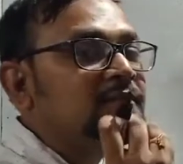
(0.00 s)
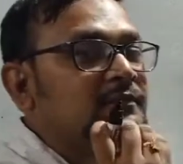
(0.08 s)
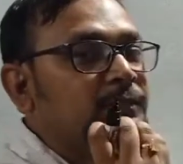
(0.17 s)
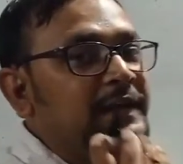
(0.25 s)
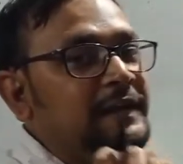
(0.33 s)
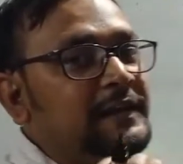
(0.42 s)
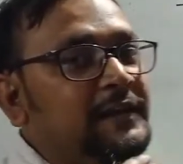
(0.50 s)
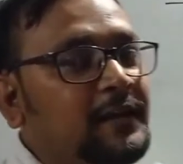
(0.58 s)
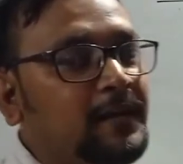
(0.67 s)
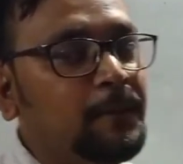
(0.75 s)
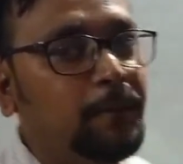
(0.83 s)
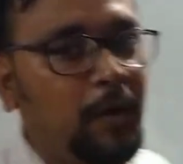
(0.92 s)
smelling
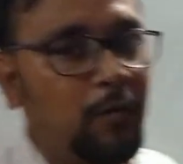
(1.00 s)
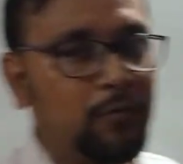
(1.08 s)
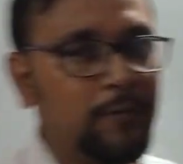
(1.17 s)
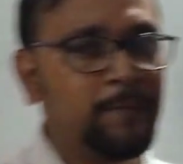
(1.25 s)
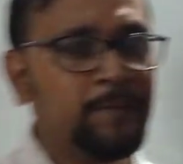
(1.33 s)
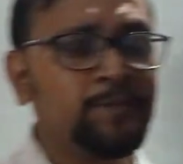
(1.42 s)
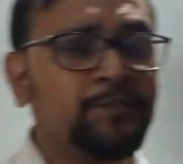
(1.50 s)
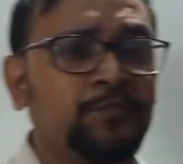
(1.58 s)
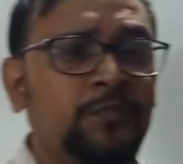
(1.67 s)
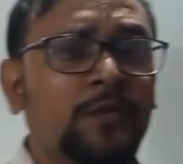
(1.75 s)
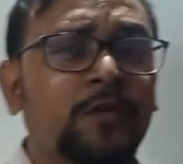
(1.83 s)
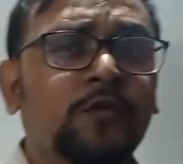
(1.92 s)
compound.
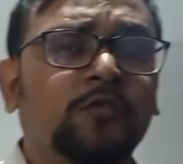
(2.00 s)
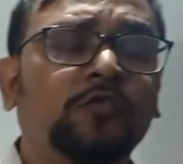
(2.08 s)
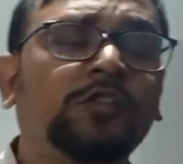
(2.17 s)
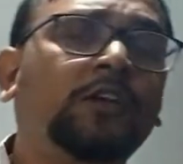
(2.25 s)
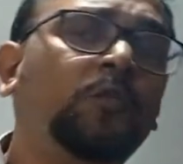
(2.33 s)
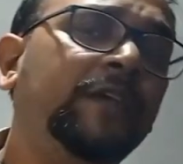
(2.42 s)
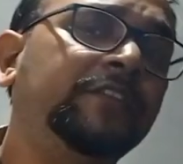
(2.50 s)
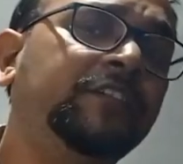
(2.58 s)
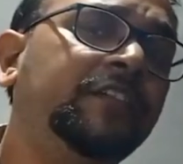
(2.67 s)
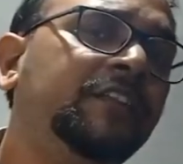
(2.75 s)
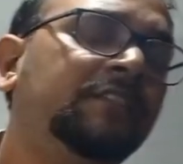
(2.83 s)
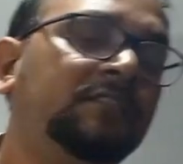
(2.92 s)
So the
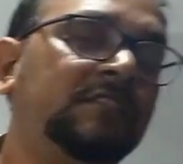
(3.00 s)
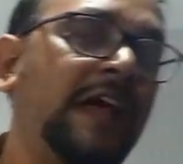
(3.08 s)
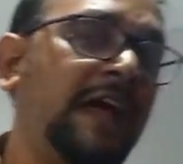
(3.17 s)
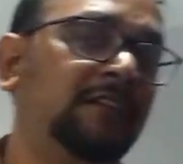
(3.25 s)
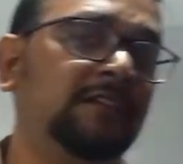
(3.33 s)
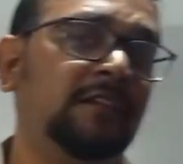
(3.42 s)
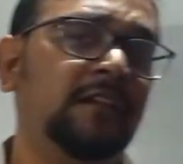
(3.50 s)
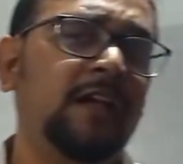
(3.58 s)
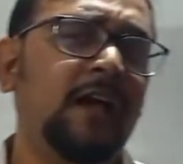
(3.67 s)
question is that,